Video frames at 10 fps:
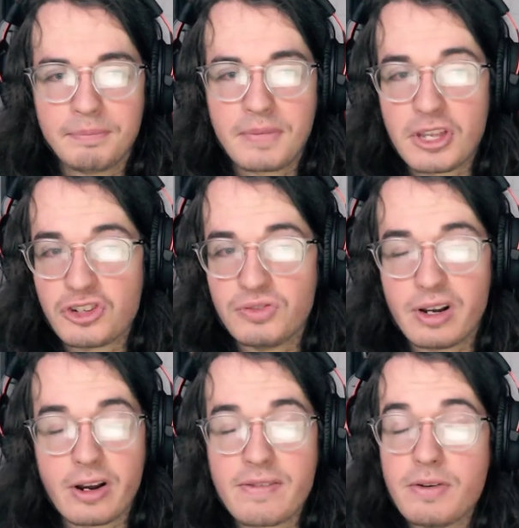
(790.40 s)
There's
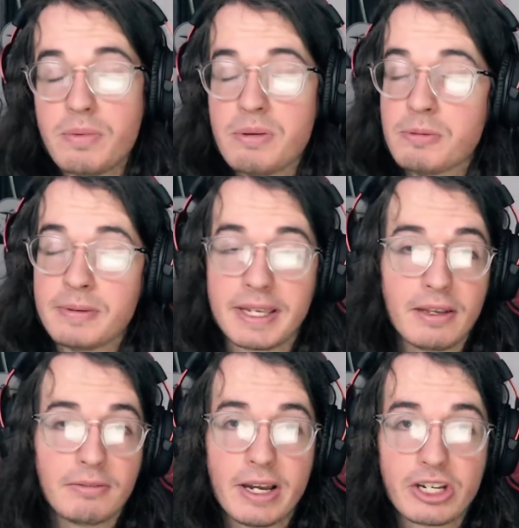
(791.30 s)
very few people
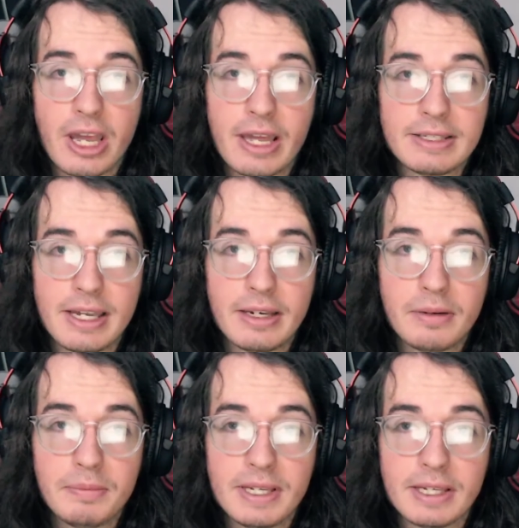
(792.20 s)
making fresh content
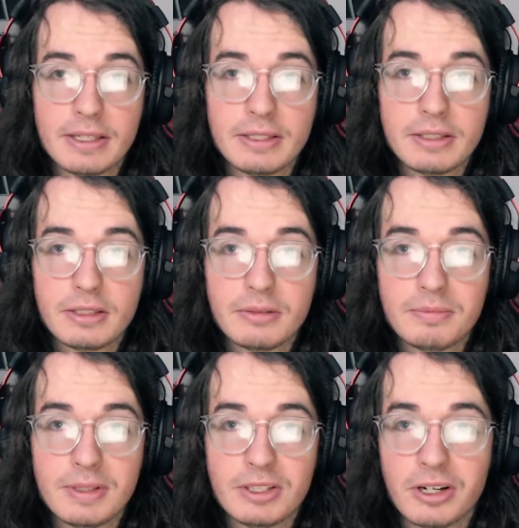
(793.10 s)
because
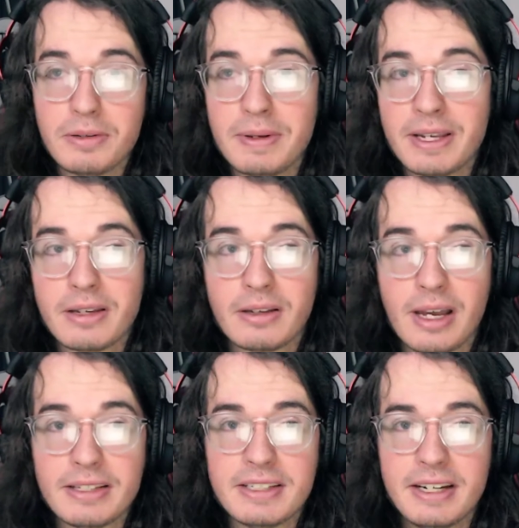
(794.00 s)
it's hard to make
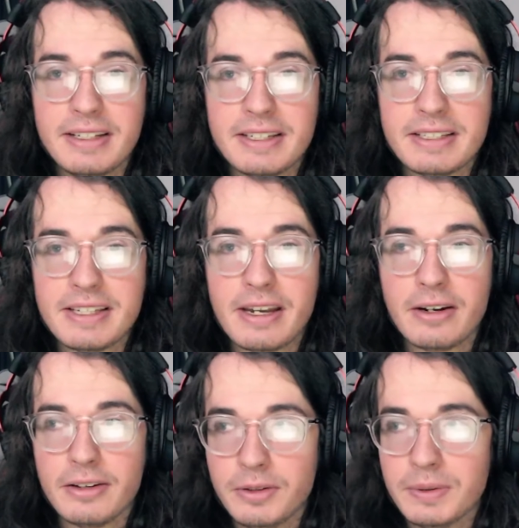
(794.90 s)
content ideas that are
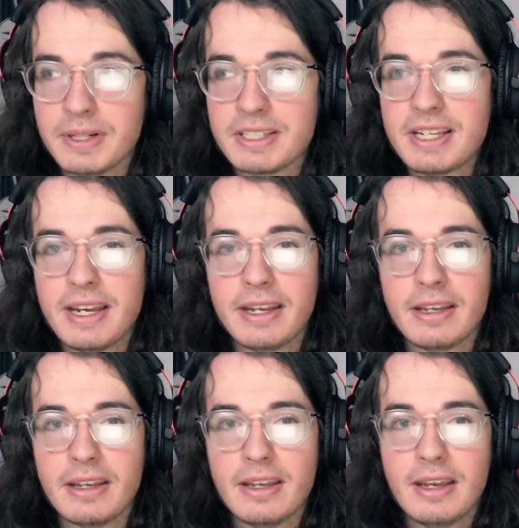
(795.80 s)
new and exciting,
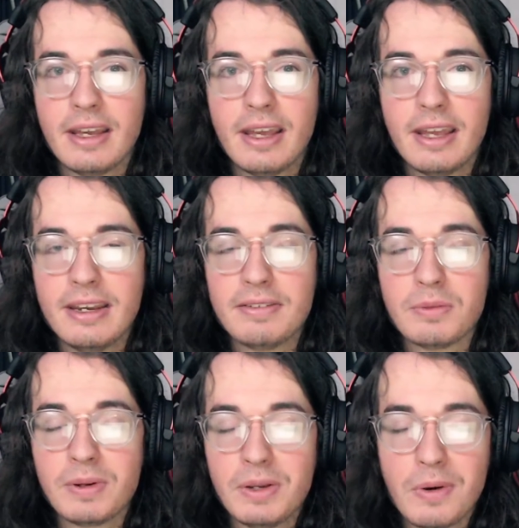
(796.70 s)
and even
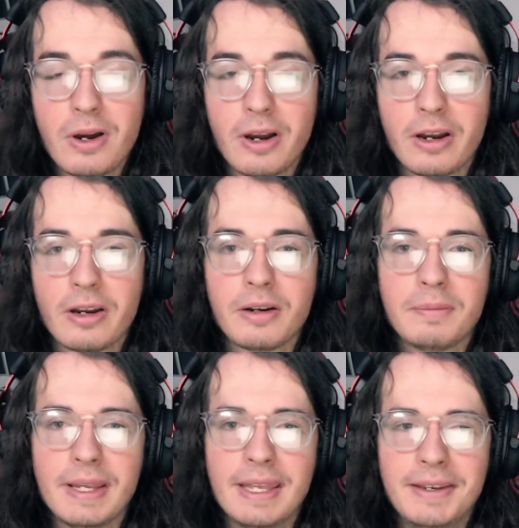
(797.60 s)
when you are
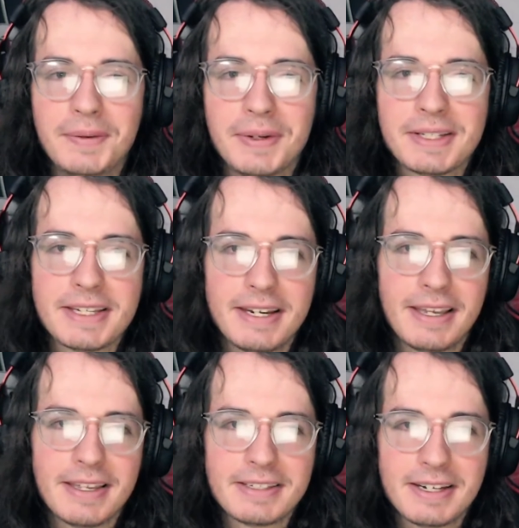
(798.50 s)
making new and exciting
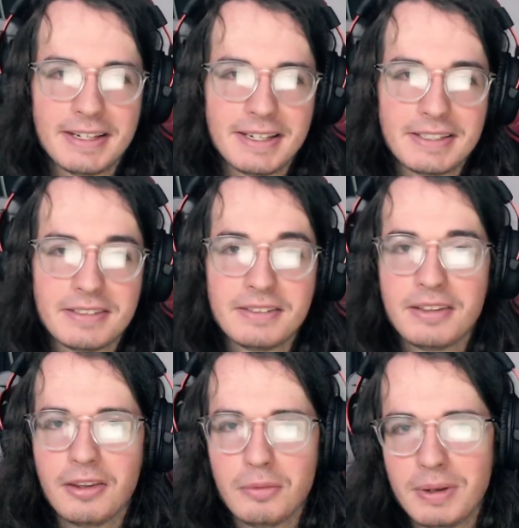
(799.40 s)
content ideas,
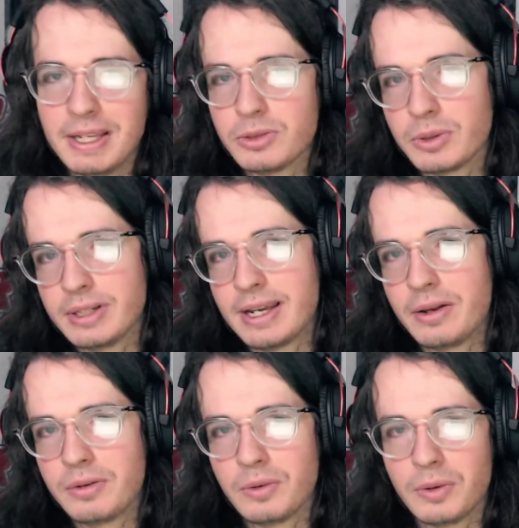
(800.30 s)
they're being torn down
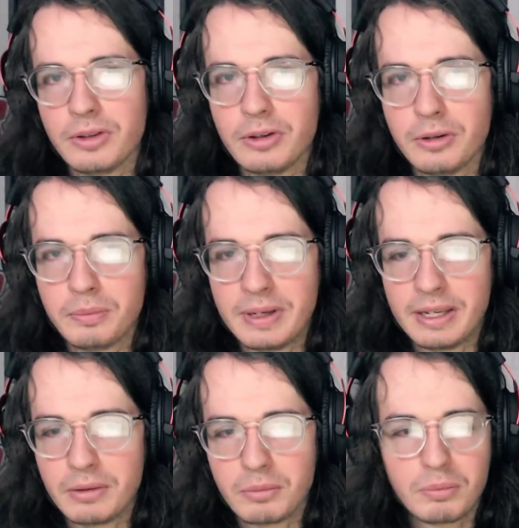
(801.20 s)
or they're
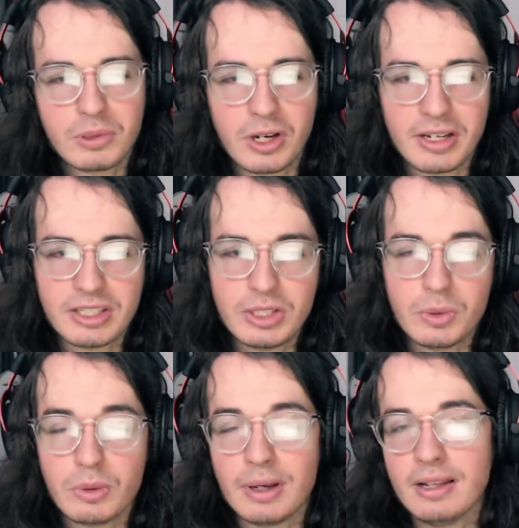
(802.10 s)
being tossed into
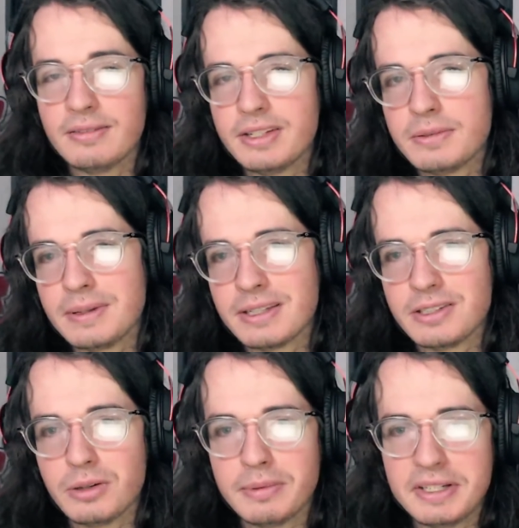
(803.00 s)
irrelevance because
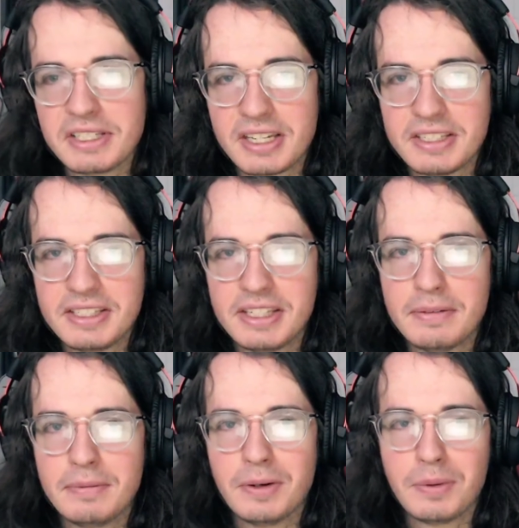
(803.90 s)
nobody's going to see
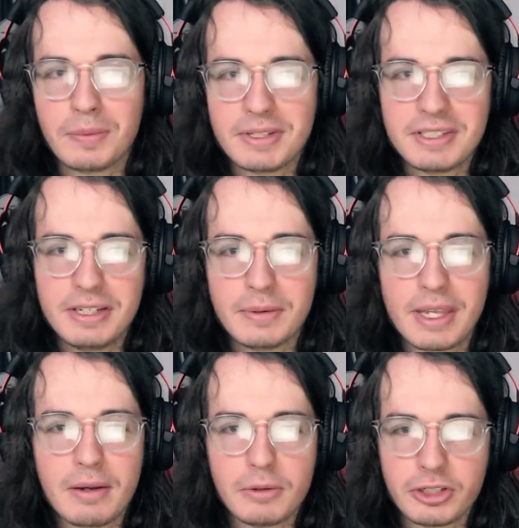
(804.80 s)
them. No one wants to deal with
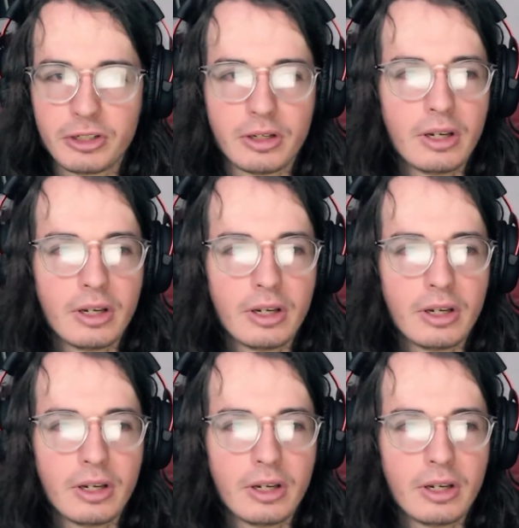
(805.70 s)
amateur.